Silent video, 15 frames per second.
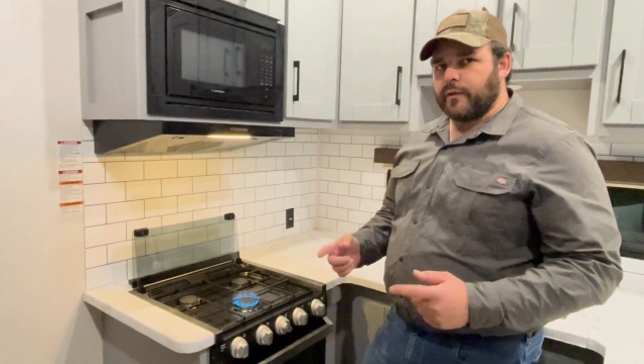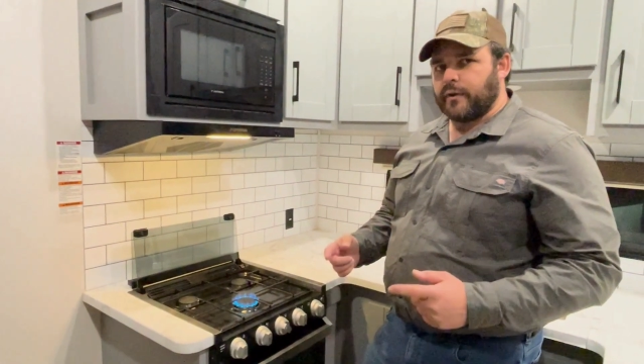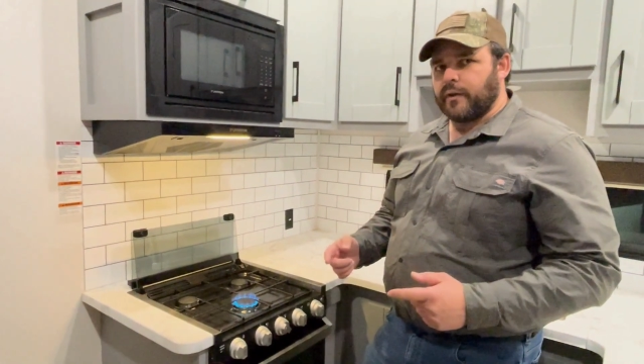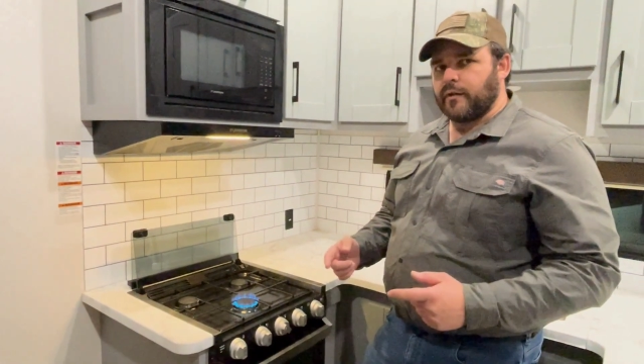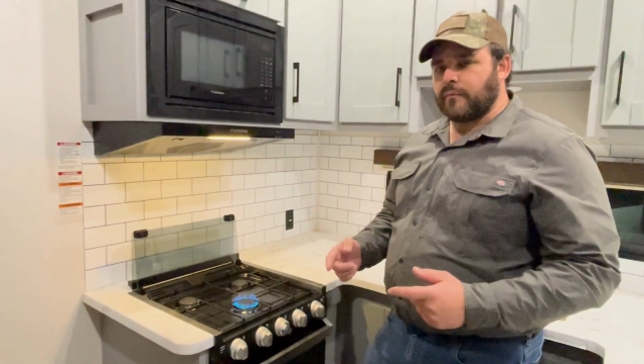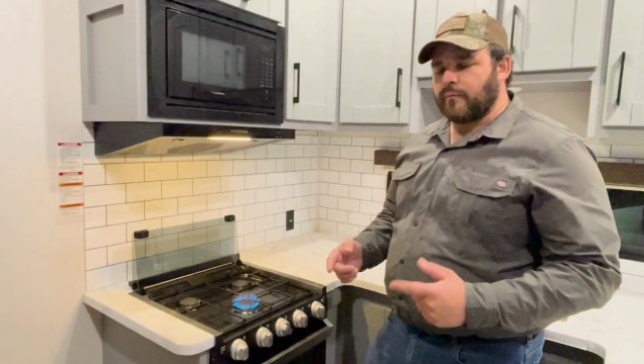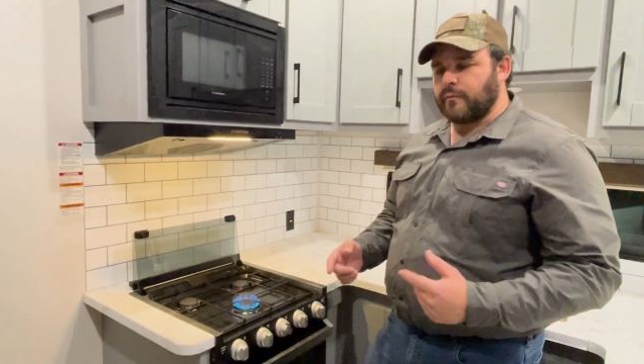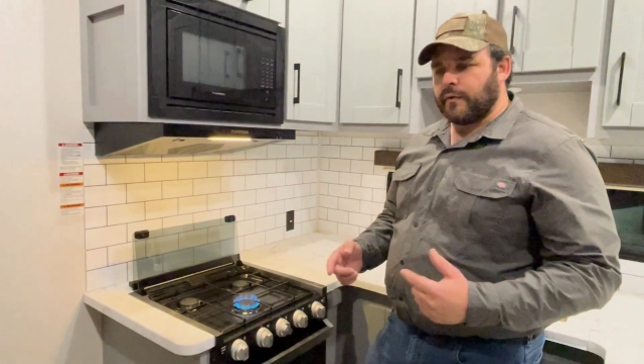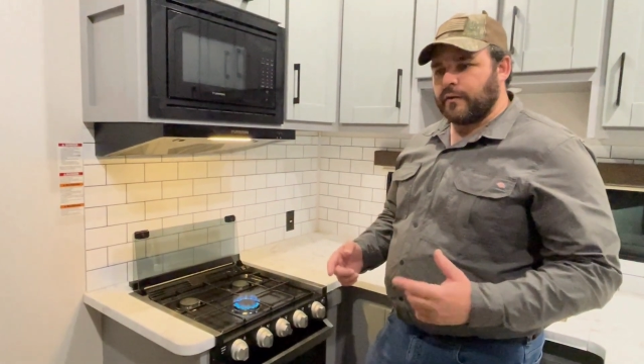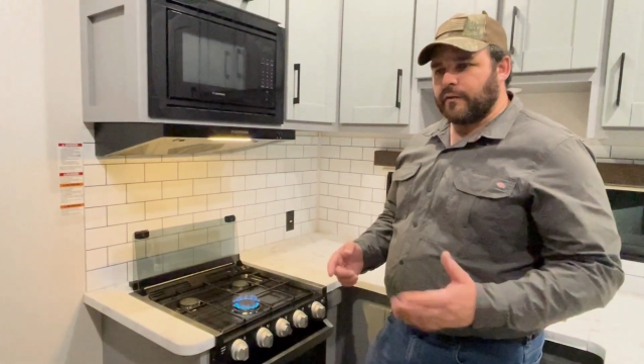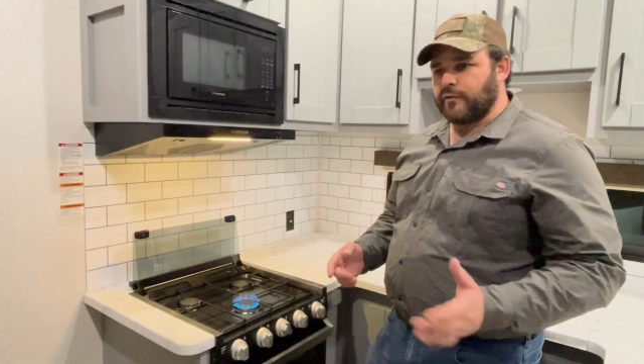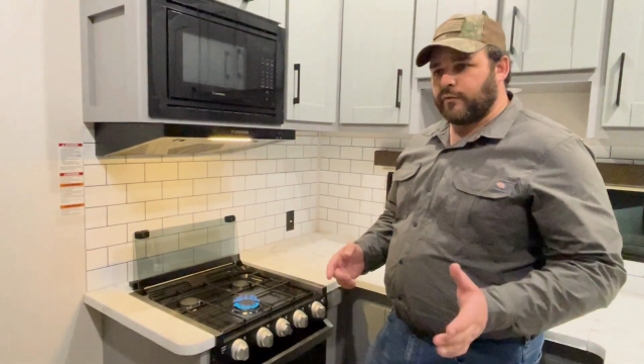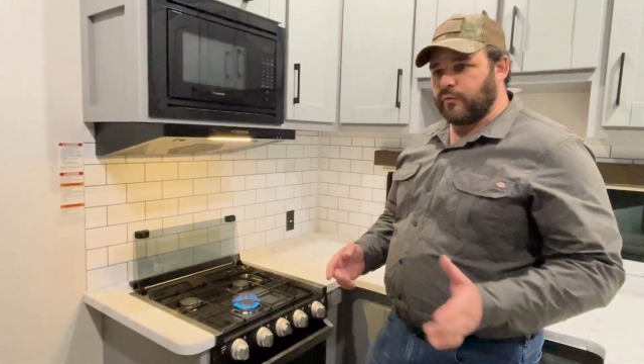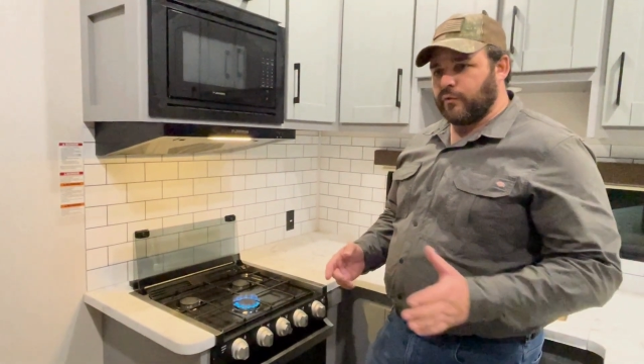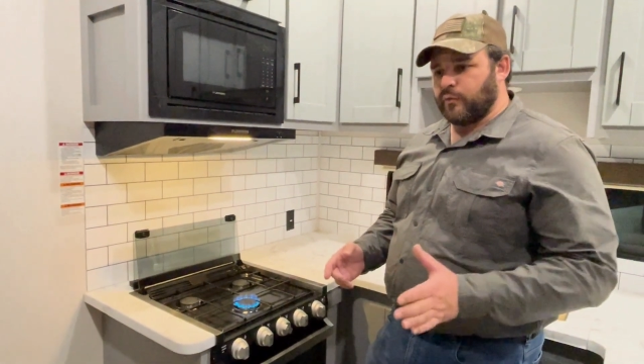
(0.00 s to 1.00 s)
line,
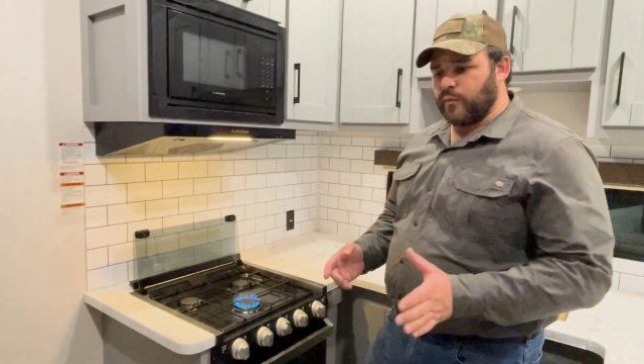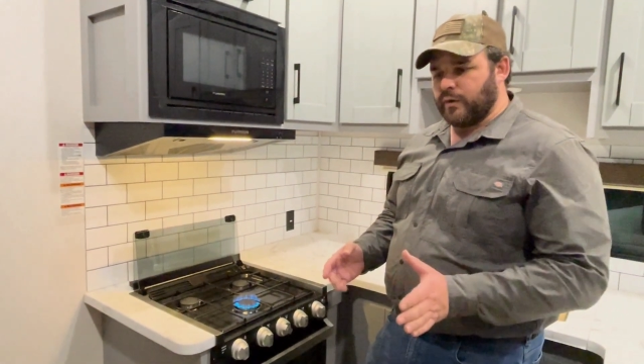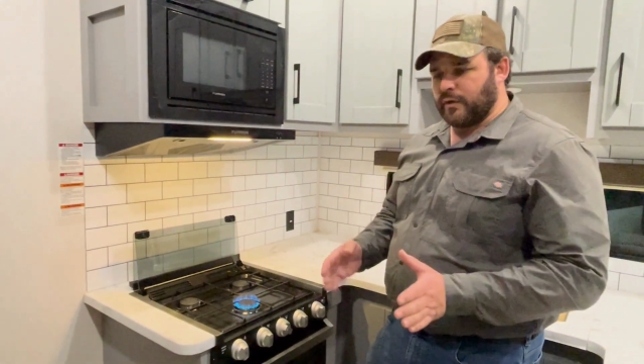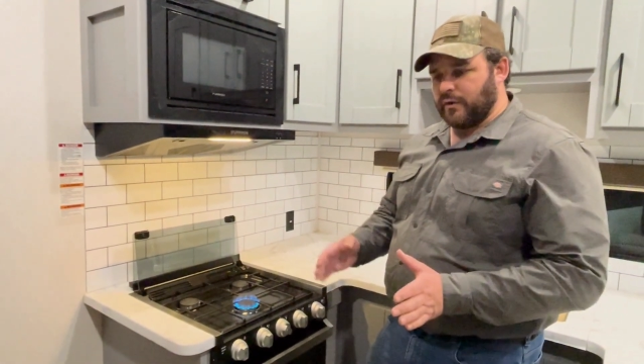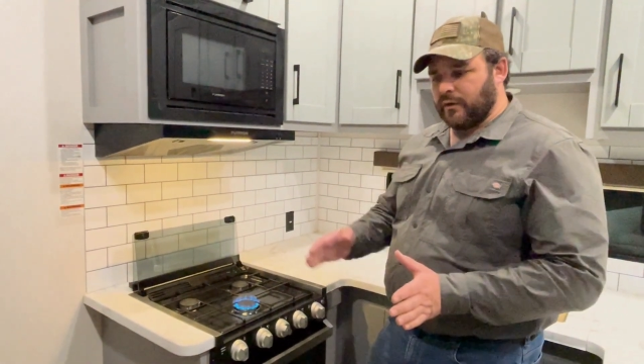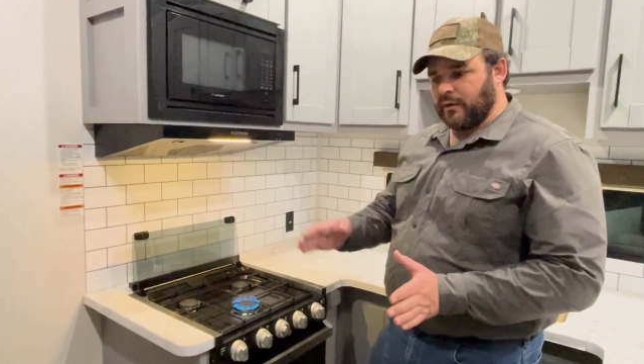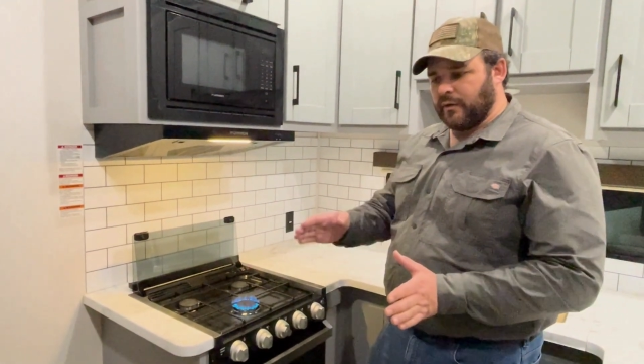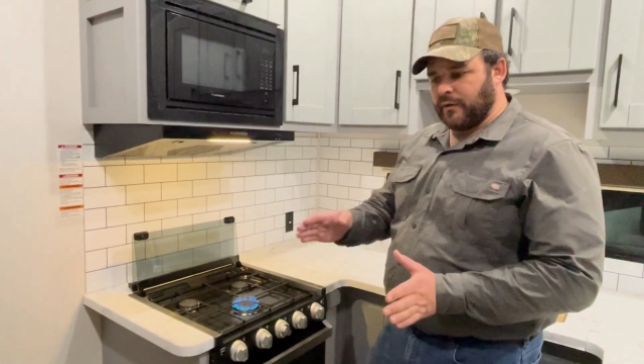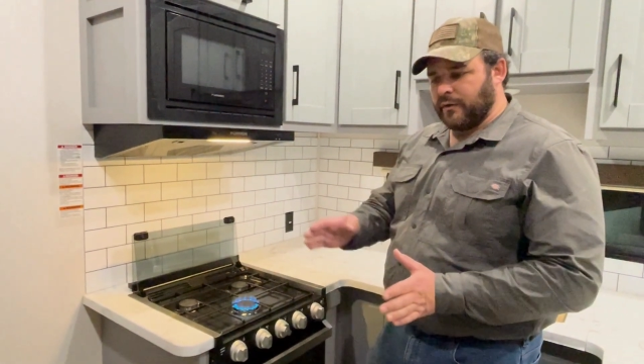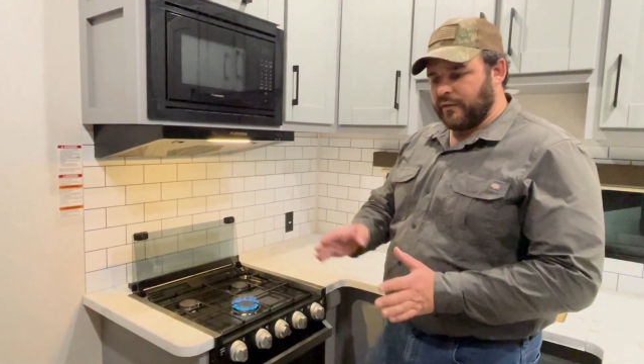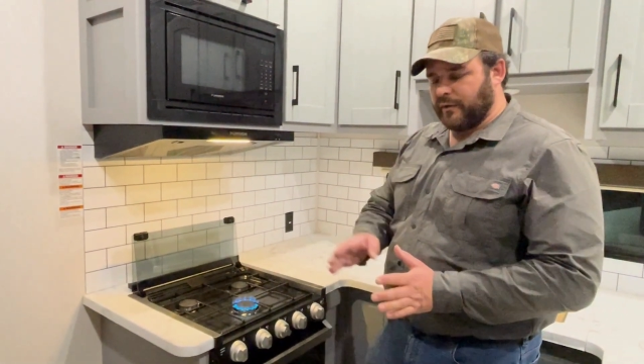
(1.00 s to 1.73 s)
because through the winter,